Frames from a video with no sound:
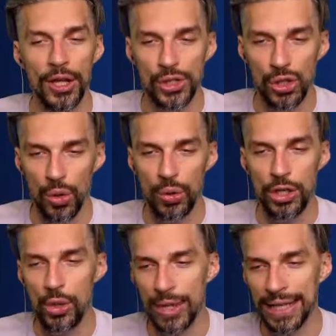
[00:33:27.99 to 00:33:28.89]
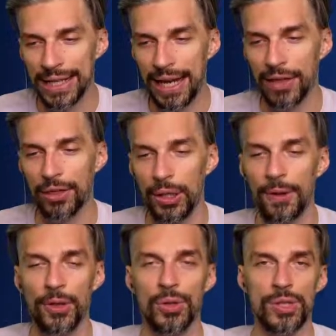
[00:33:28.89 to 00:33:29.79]
So you can get 3
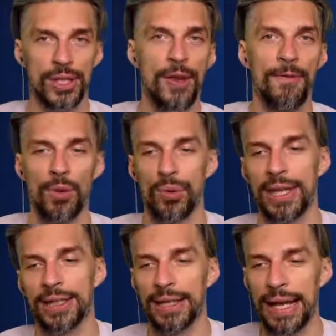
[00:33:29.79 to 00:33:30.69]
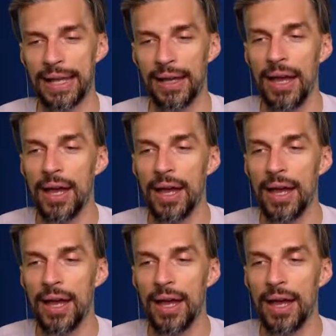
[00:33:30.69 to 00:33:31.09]
of those if you will get lucky.